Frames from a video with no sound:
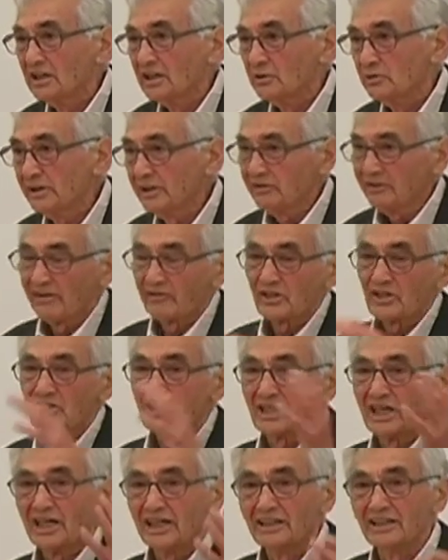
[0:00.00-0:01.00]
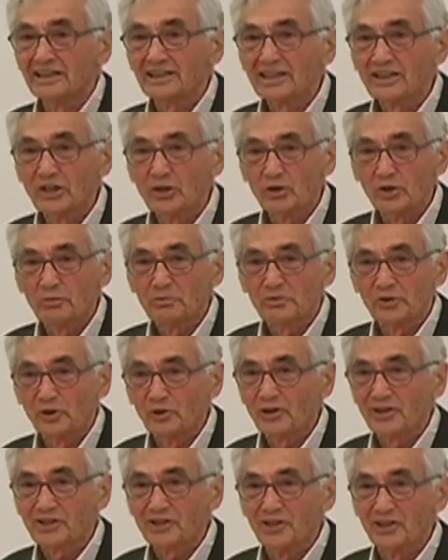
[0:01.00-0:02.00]
We don't have to sign the Kyoto
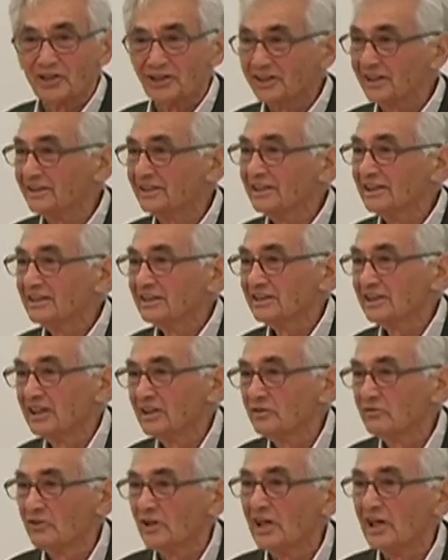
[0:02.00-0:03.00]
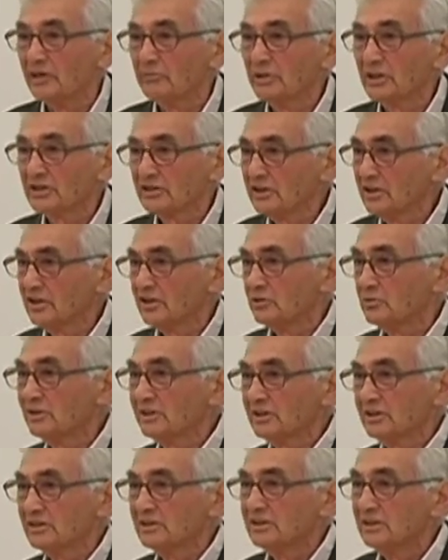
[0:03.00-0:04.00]
Protocol and the environment. No,
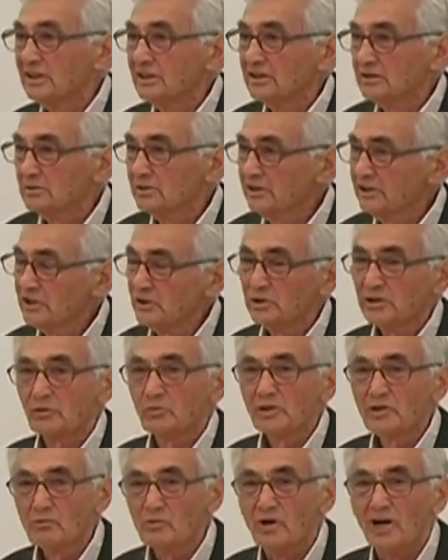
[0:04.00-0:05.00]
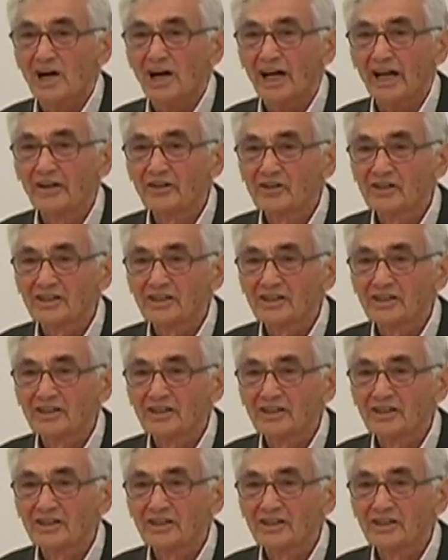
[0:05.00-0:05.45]
we'll do what we want.